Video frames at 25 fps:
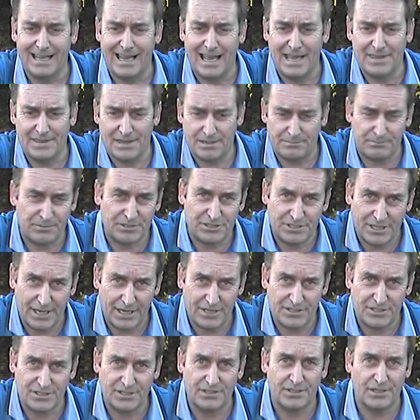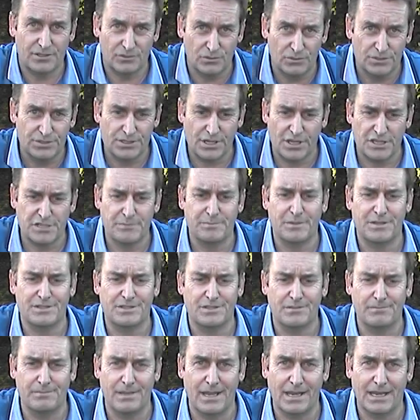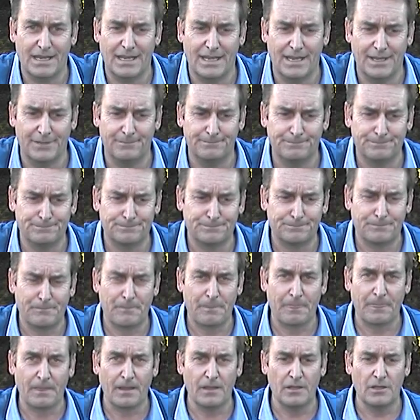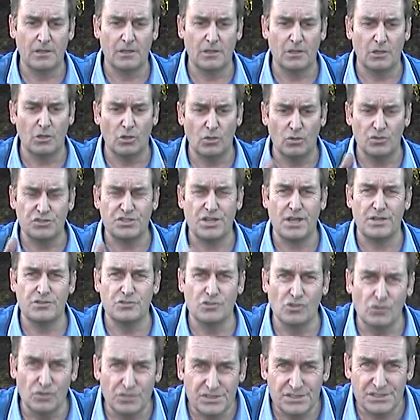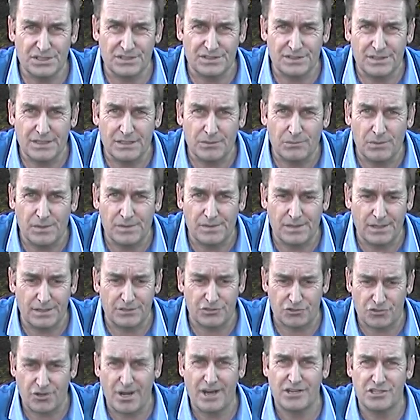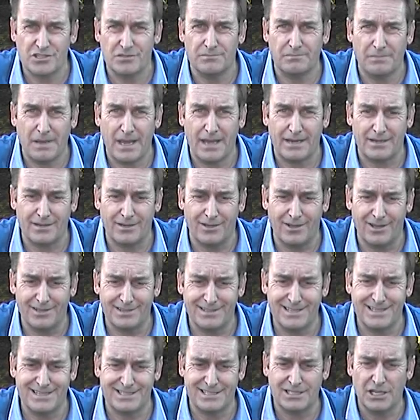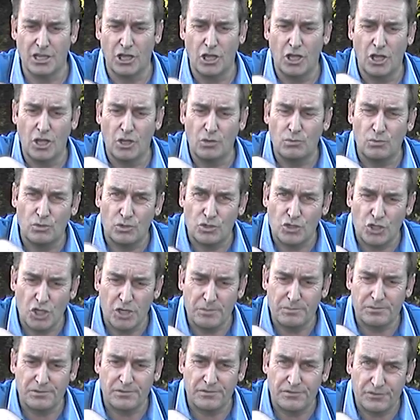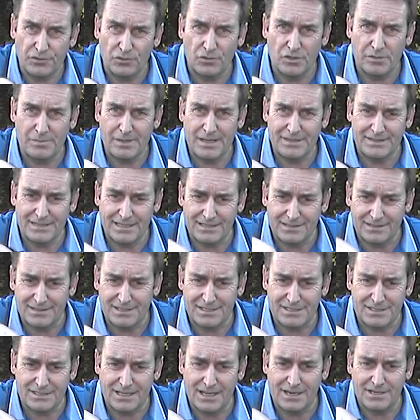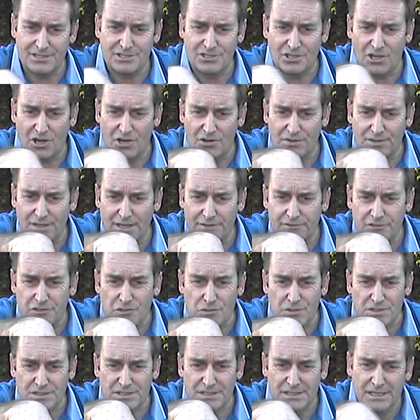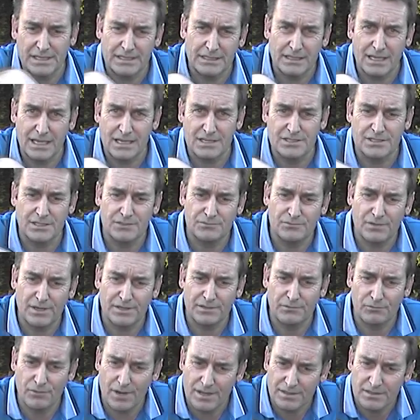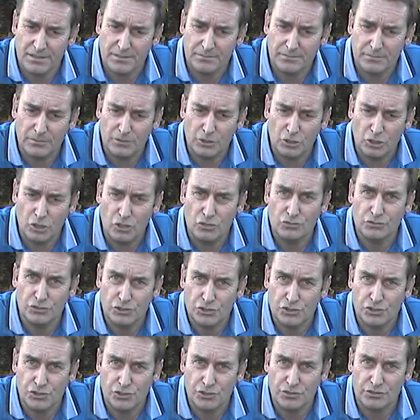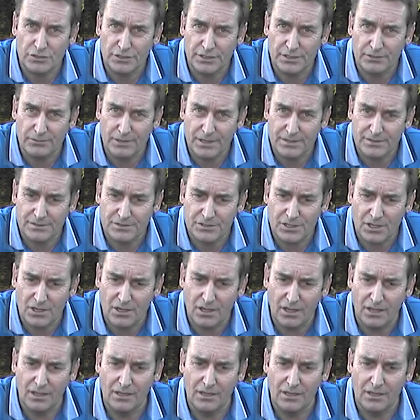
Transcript: and that protects it and also spits them back out. Also, noise is the thing with a traction pattern like this. Well, Cooper have thought about that in this latest tyre, and they've twisted their lugs and ran them longitudinally around the tyre.